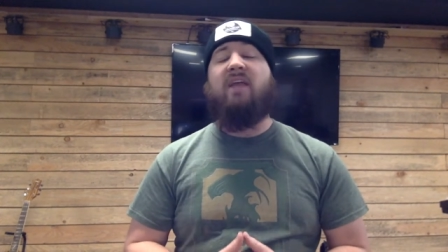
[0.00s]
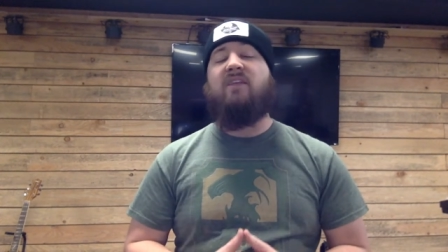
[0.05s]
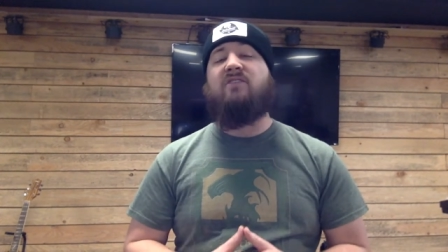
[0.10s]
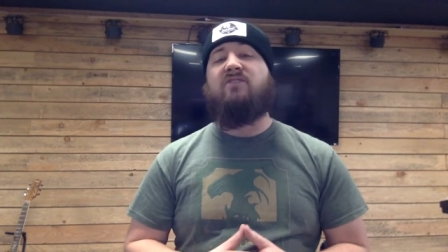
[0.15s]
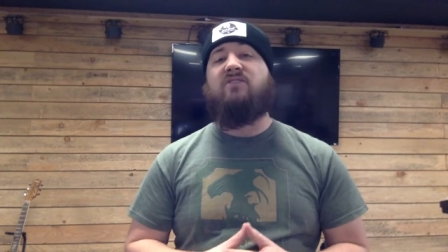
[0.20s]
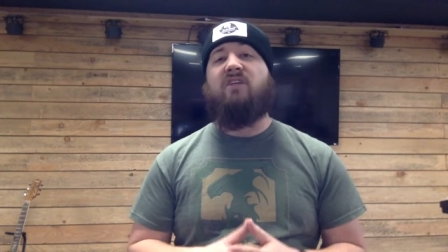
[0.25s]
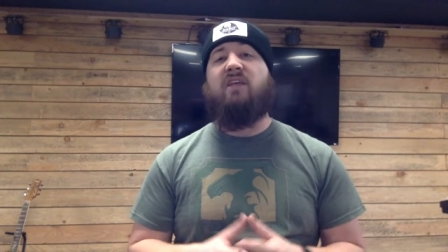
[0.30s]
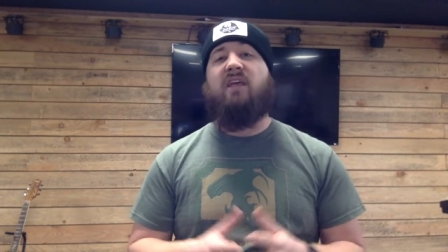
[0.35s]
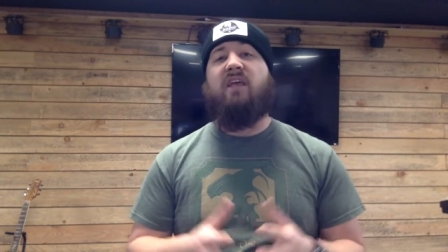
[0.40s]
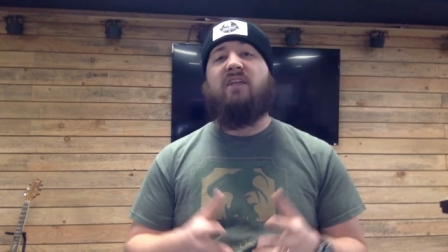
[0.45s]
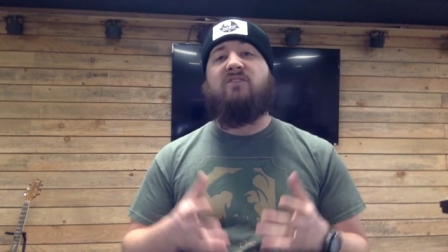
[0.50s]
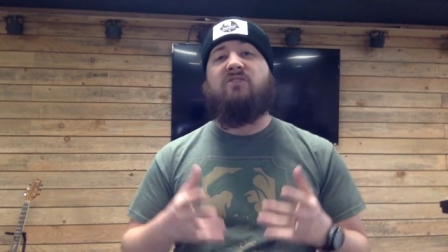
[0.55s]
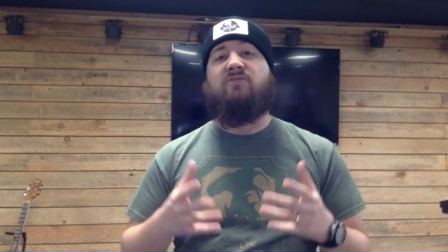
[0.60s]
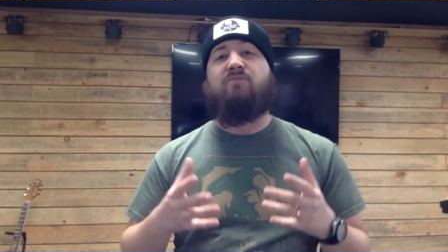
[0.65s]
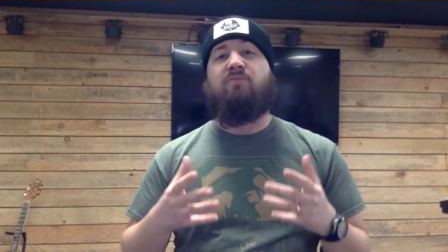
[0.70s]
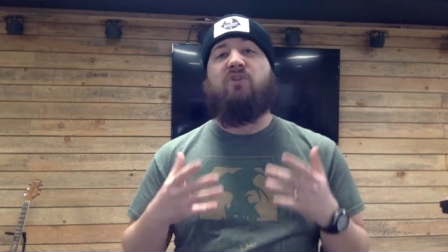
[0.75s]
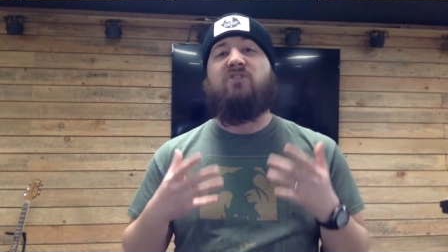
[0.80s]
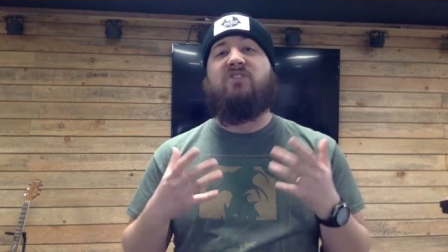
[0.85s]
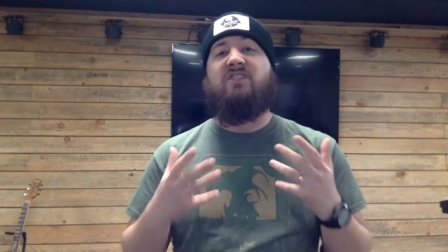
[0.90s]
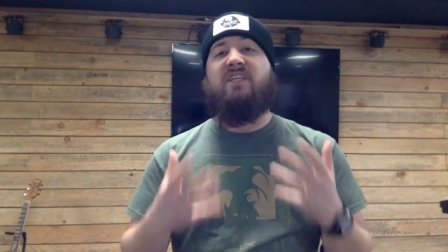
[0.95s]
It's, it's
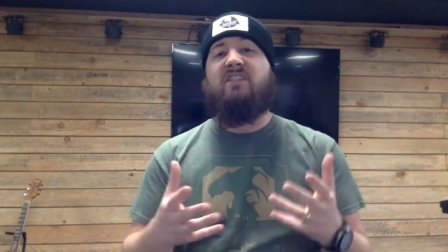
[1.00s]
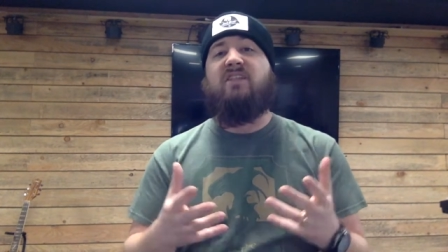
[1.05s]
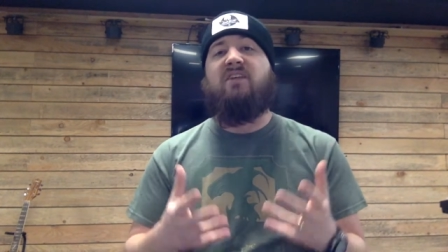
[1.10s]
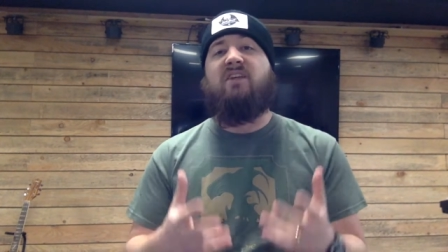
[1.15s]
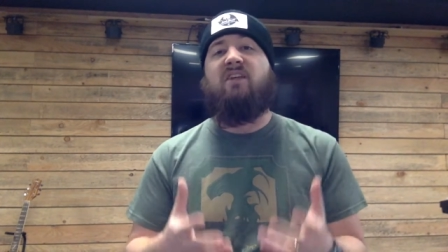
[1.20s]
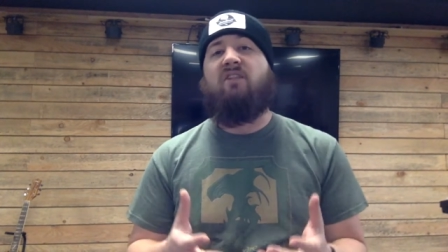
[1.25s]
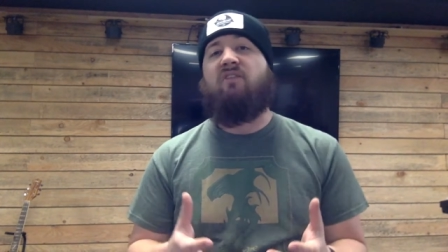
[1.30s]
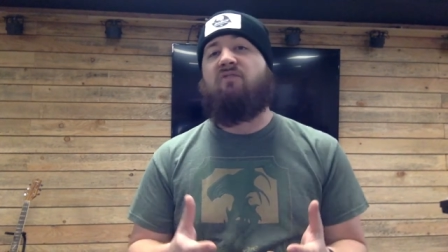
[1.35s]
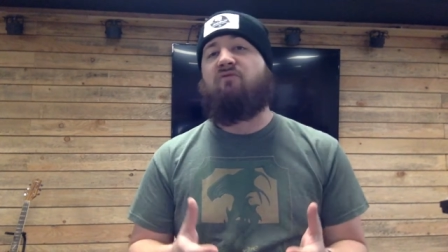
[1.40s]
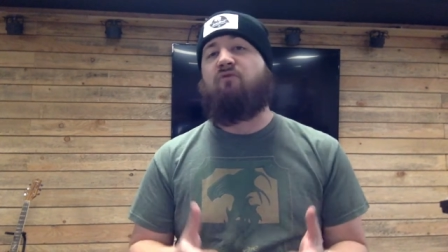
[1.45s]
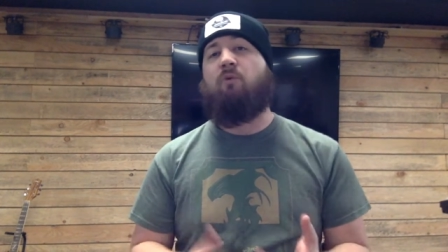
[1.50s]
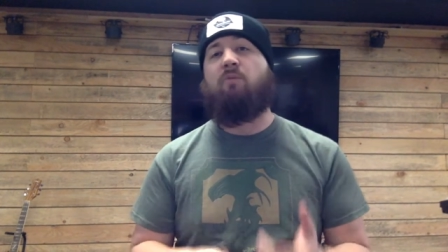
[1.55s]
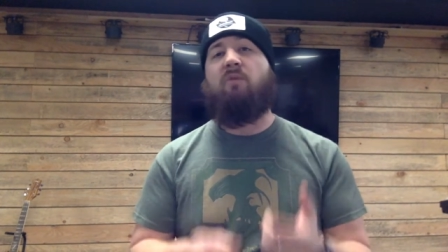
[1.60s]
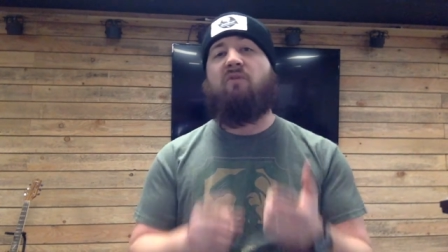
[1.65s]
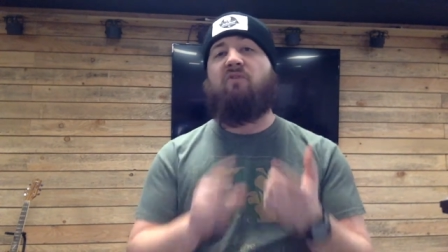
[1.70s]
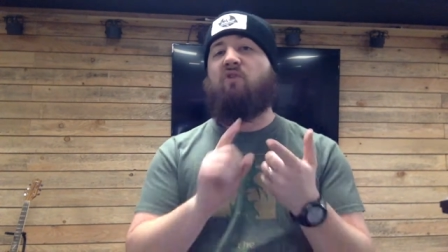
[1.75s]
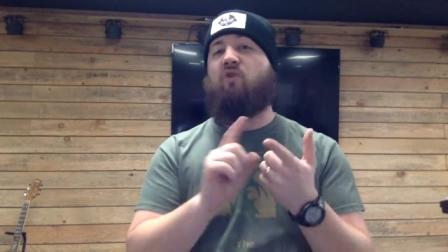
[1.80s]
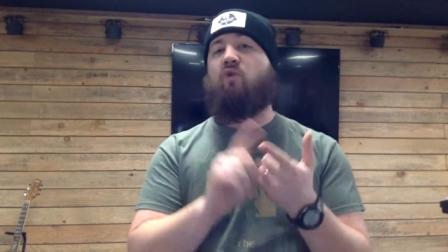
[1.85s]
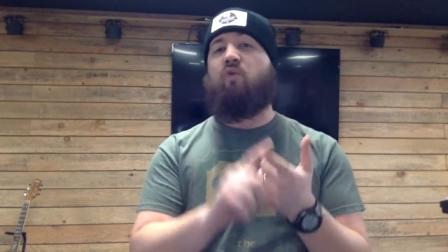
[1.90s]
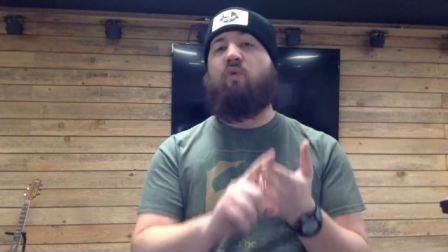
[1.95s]
presented in the form
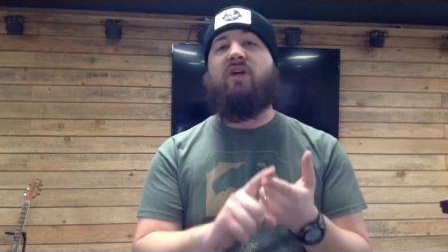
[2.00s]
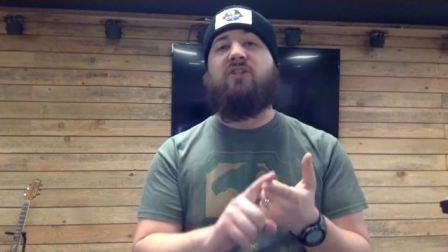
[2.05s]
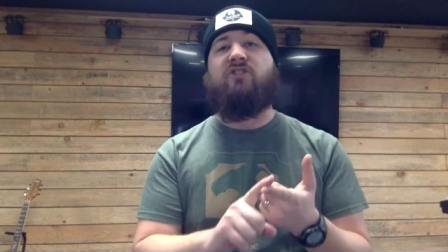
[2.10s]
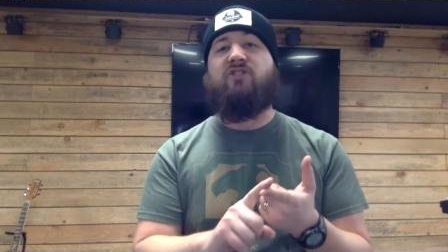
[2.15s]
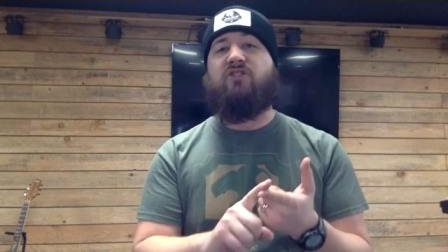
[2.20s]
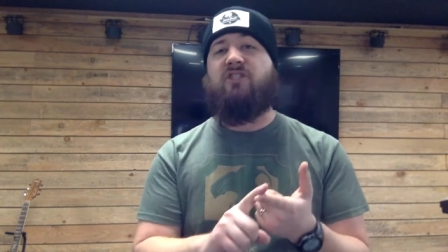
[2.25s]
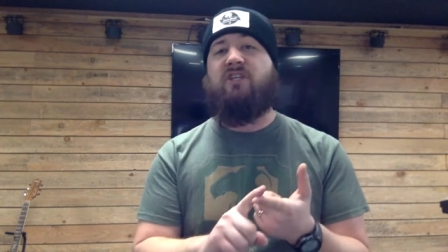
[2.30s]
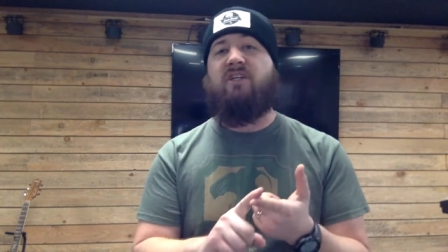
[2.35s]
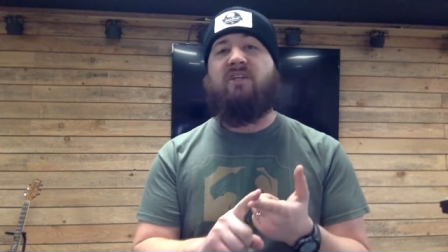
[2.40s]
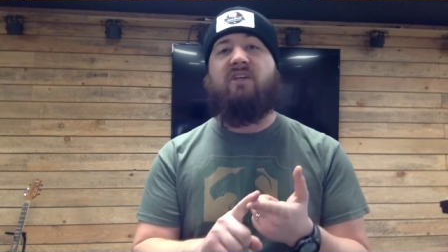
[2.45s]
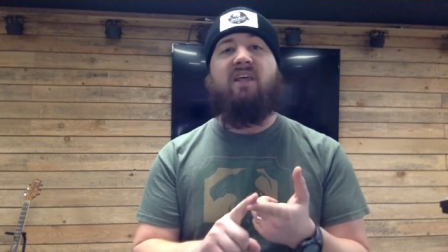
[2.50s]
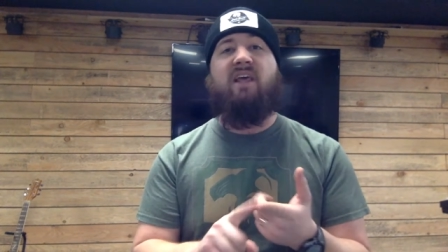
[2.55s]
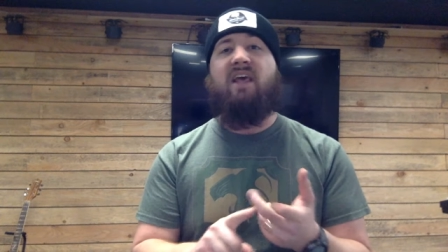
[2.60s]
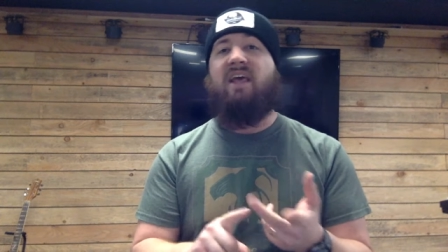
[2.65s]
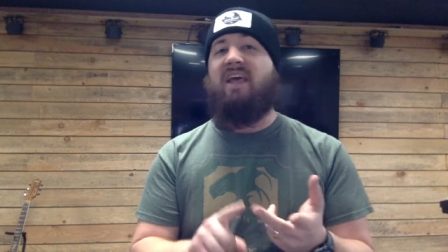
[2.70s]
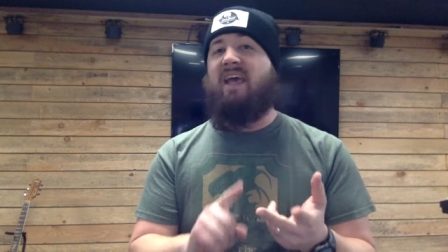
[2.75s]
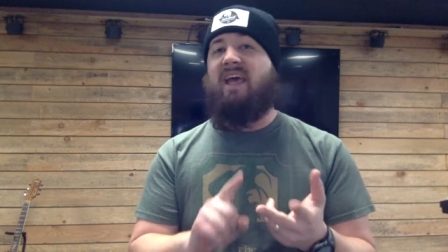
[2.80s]
of a question